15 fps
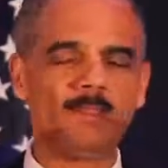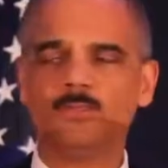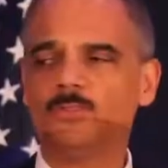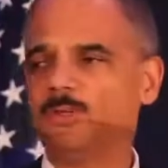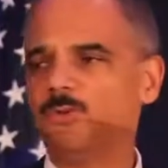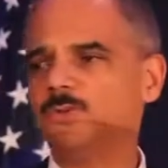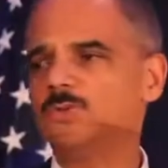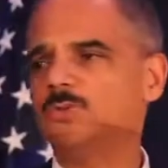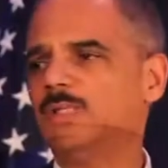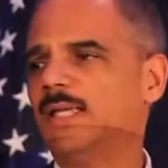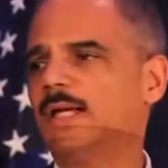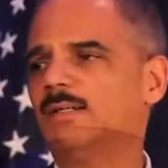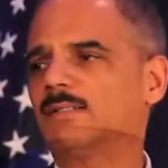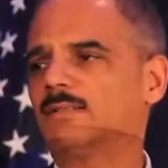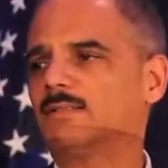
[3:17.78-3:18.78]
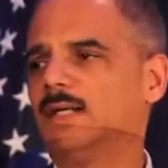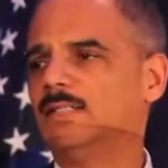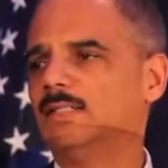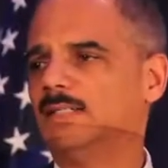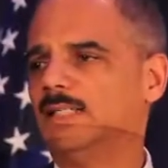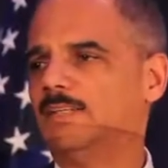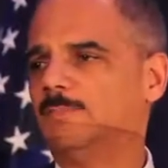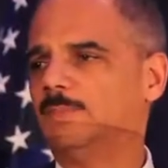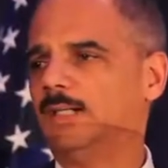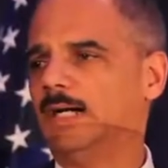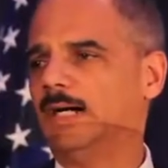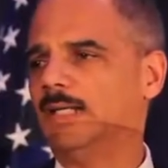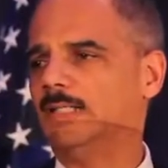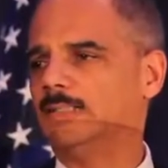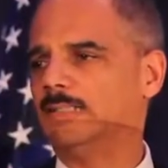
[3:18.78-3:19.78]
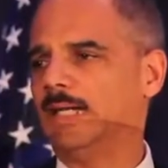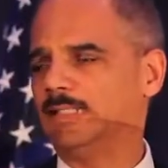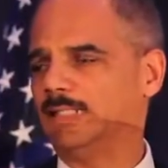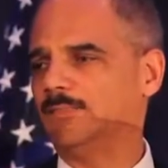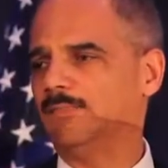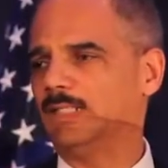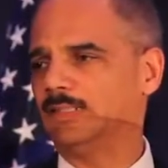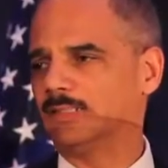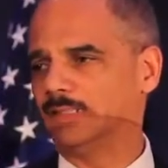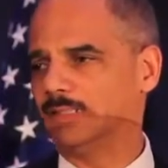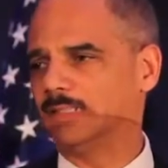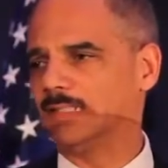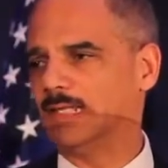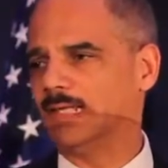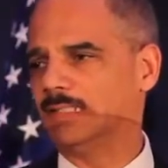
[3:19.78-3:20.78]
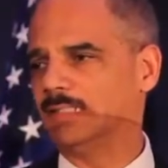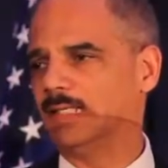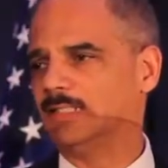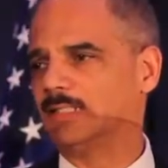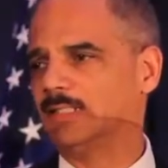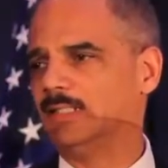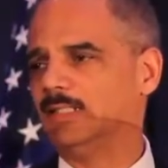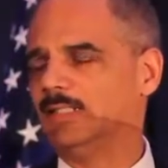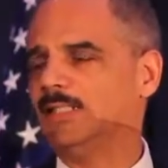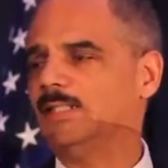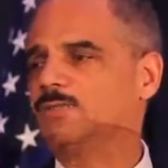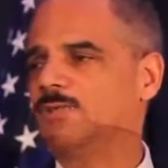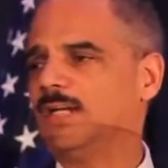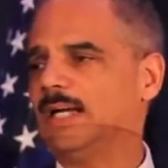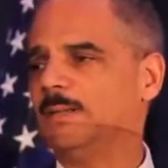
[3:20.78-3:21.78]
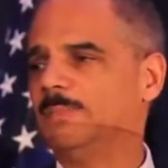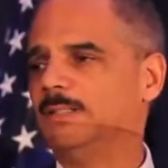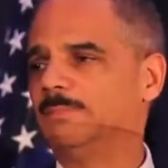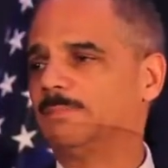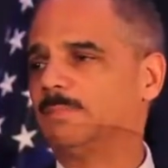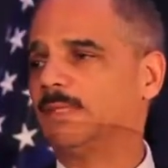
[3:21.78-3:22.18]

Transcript: those who characterize the FBI's activities in this case as entrapment,